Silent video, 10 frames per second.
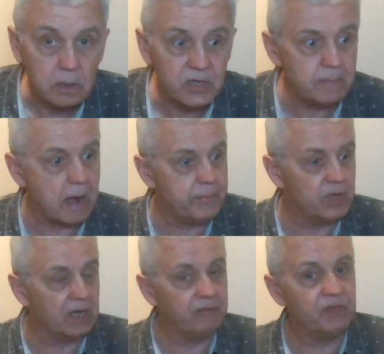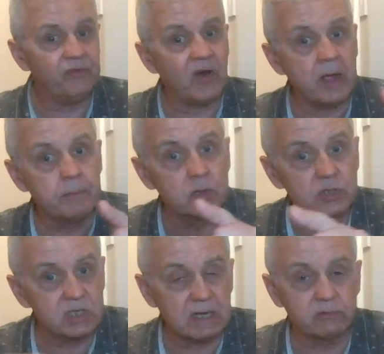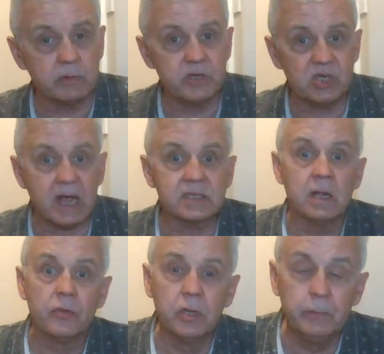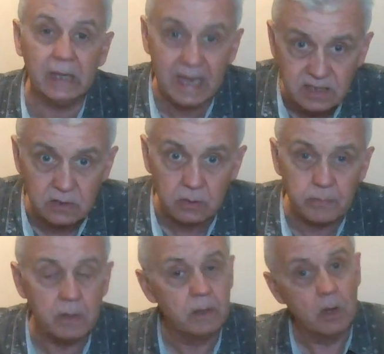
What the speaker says: They might be thinking, if they fight amongst themselves with machetes, there'll be less of them,